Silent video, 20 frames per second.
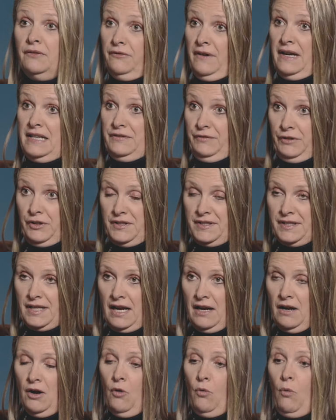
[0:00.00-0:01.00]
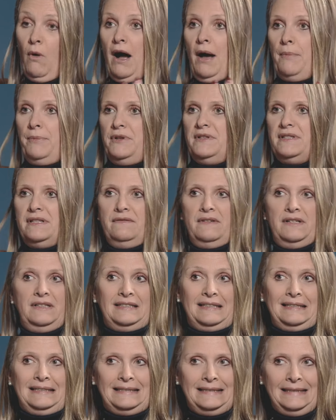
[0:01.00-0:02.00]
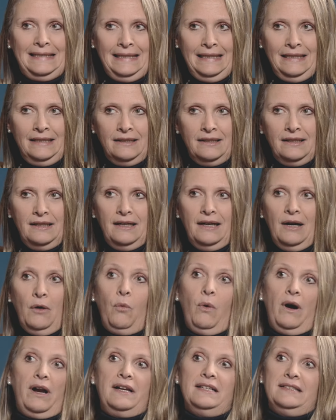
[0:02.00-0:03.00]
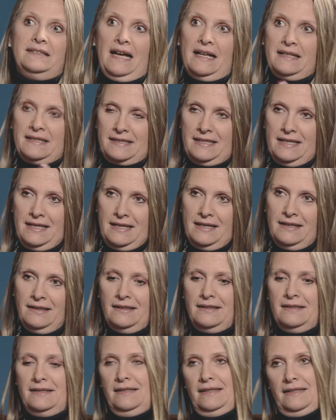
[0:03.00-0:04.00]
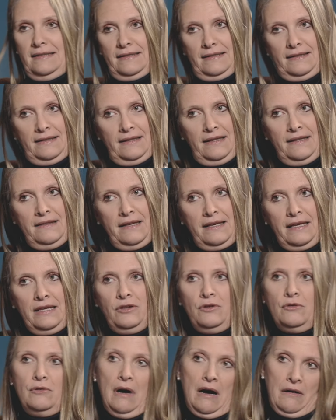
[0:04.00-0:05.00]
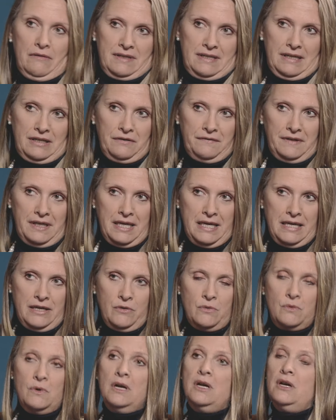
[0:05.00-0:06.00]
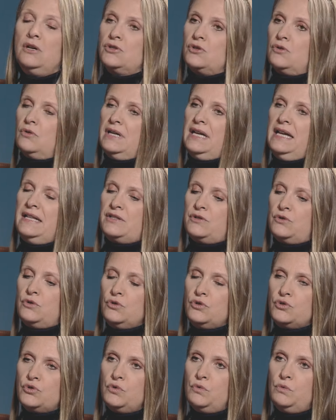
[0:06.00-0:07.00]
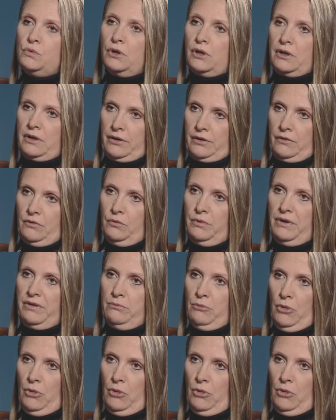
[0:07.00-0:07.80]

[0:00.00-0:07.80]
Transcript: vice versa? What happens if there is a C? And where is that C? Is it in the EU, outside of the EU? So it's good to work with